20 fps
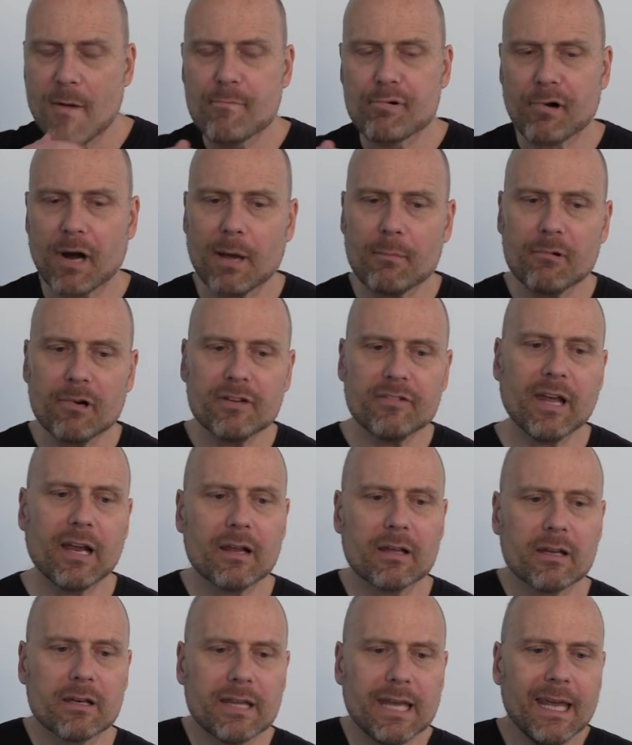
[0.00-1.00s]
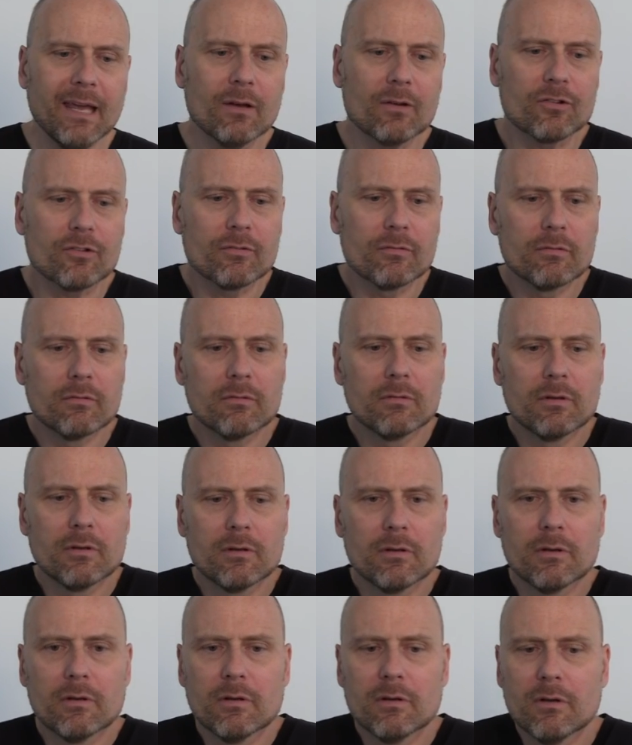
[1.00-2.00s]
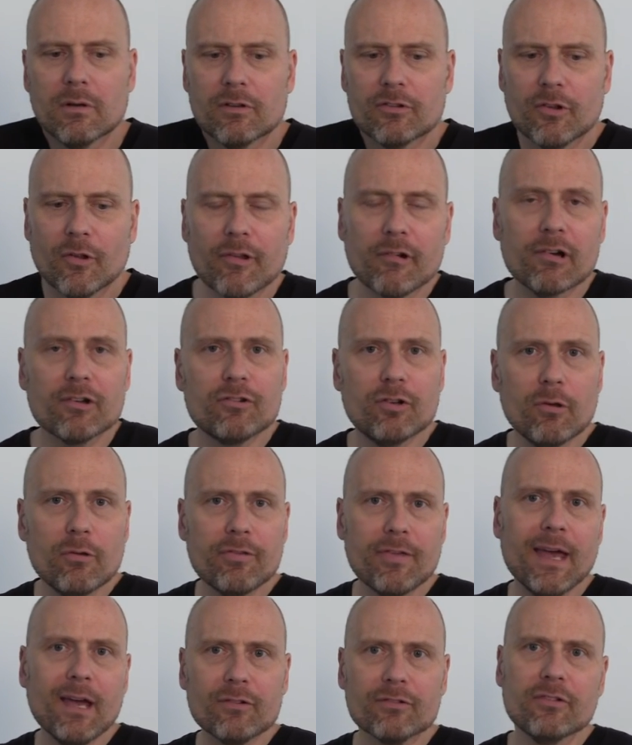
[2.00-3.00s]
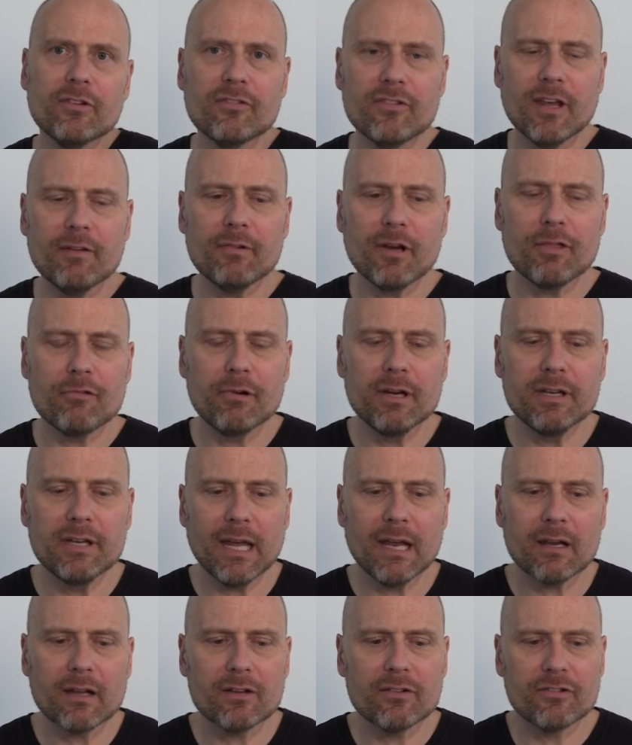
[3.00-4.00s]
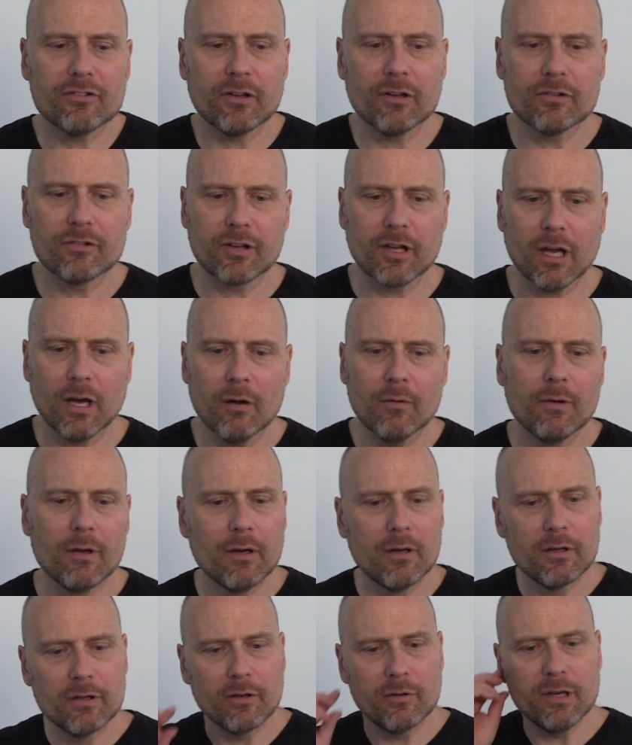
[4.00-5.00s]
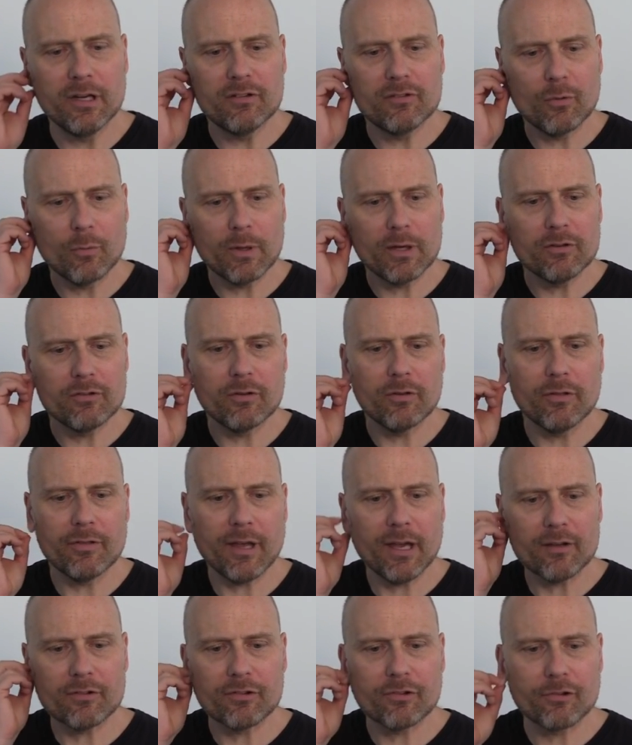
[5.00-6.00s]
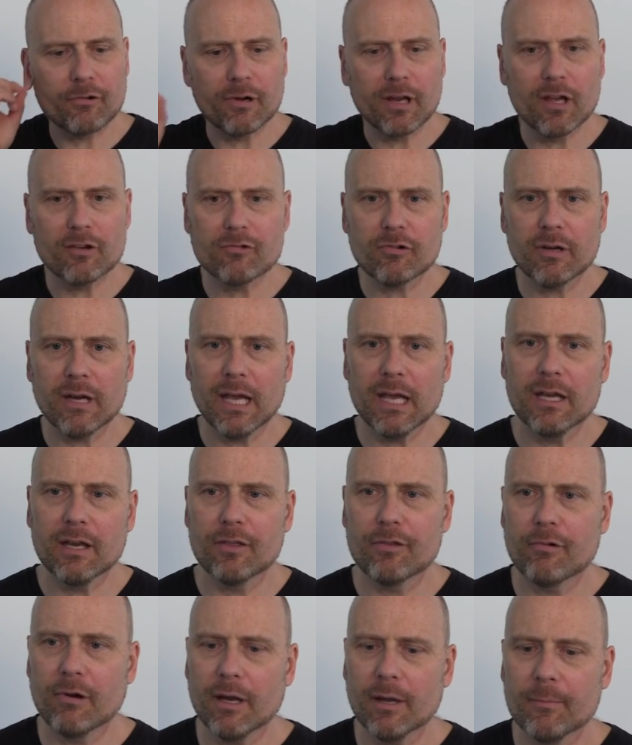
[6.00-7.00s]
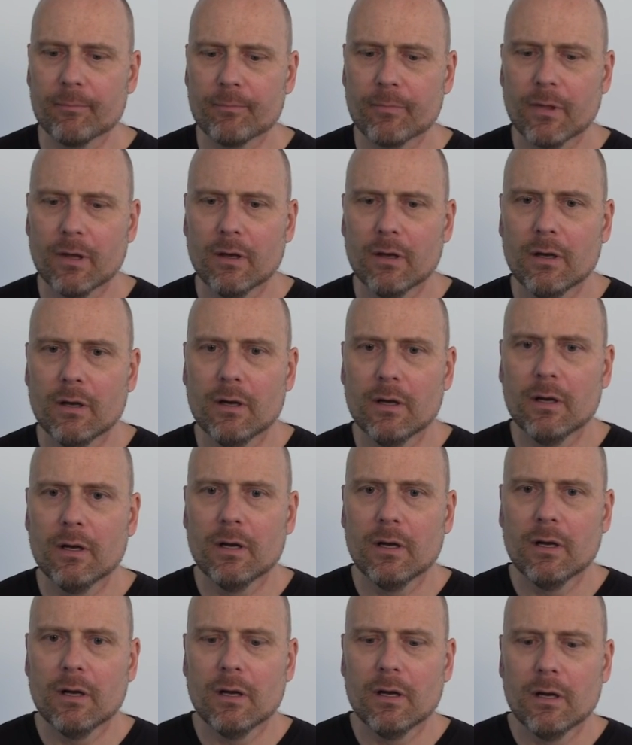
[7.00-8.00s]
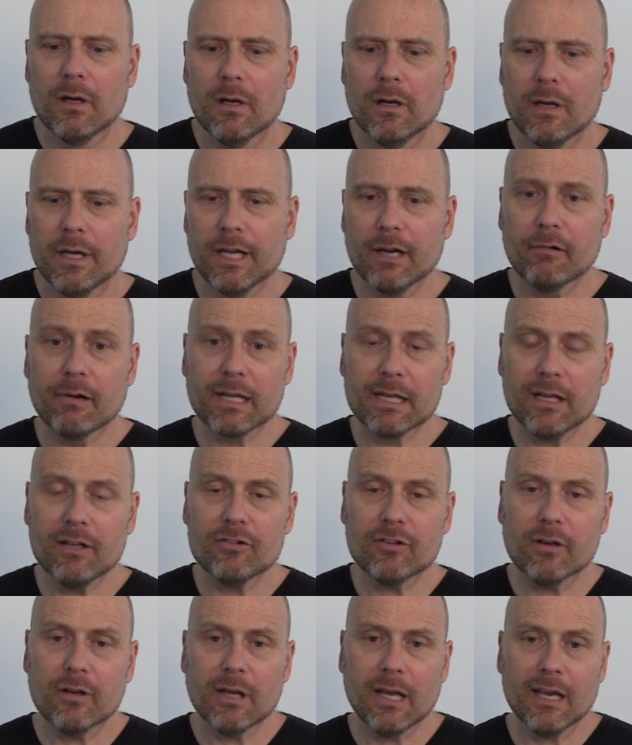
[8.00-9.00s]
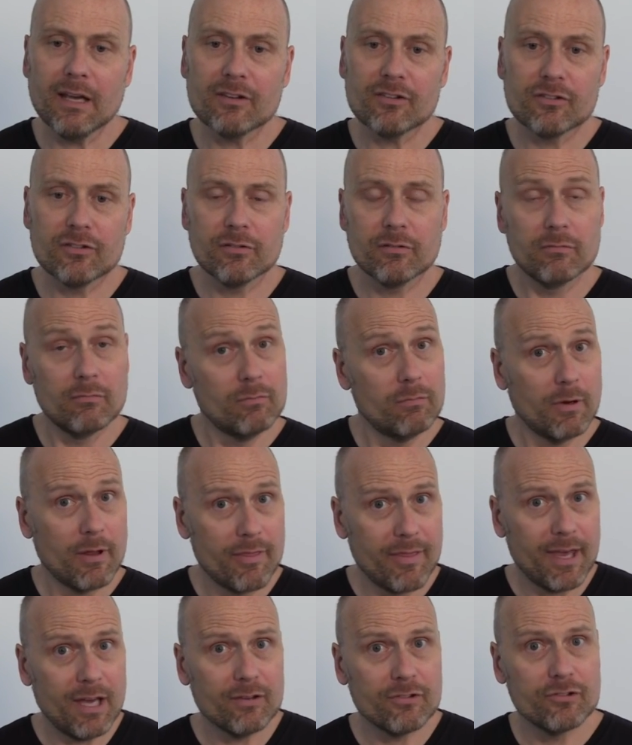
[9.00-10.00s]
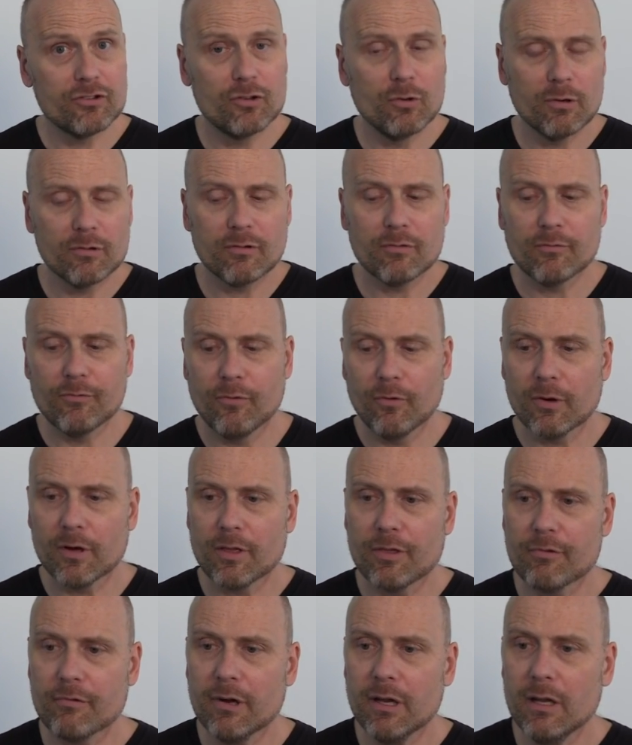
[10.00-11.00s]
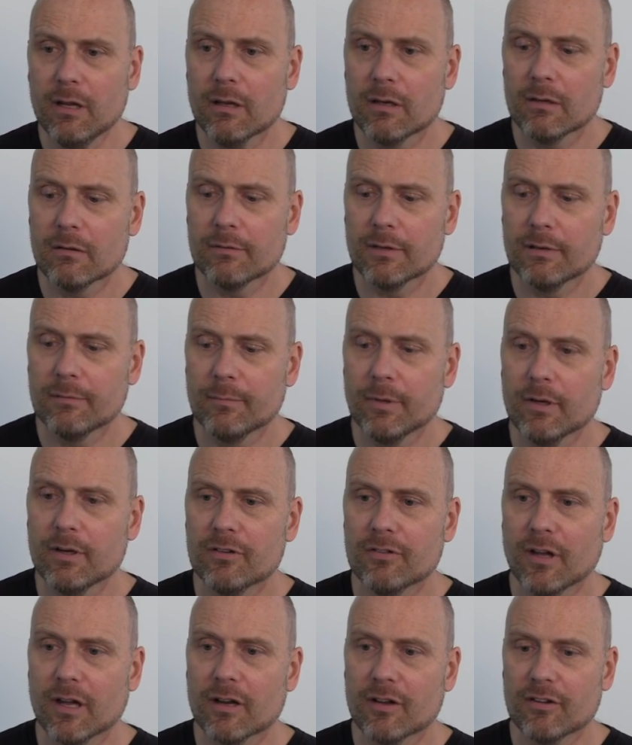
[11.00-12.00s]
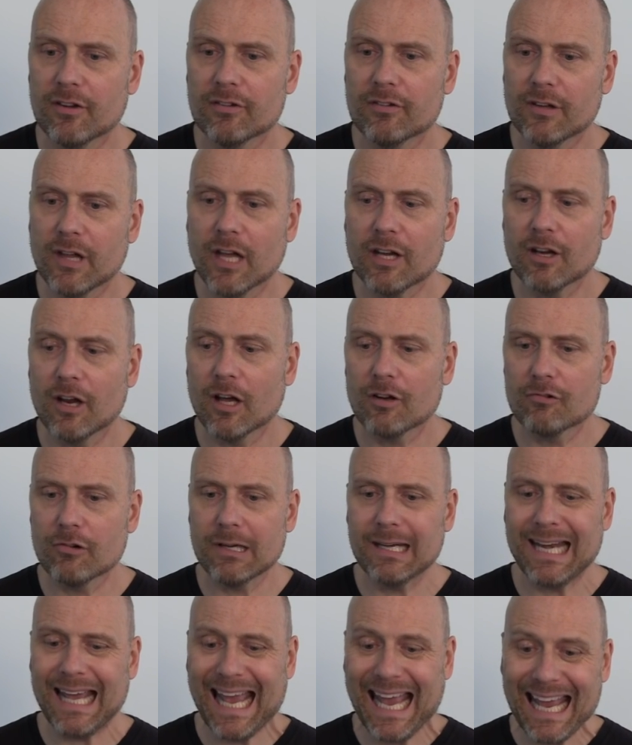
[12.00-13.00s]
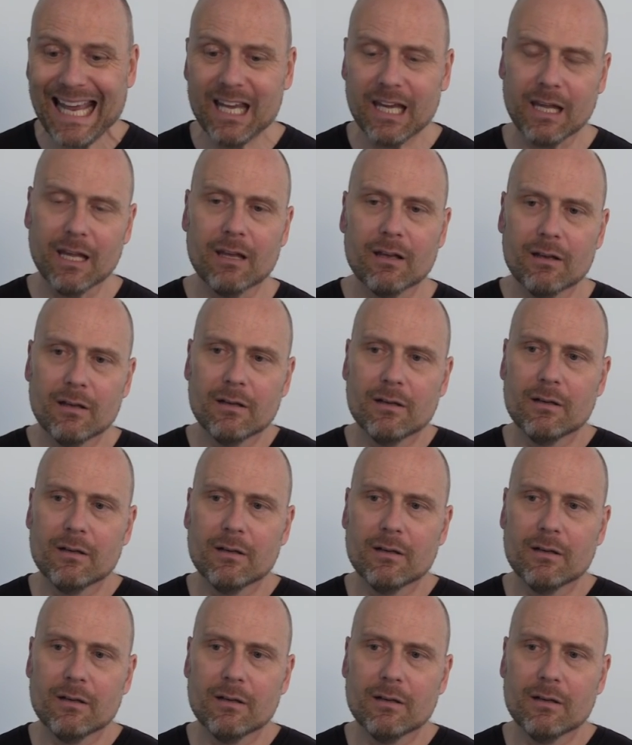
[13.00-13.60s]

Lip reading: Primary delegate count. So there are 2,073 delegates still to go. You need to win 2,383. Hillary Clinton has 1,243. Bernie Sanders has 980.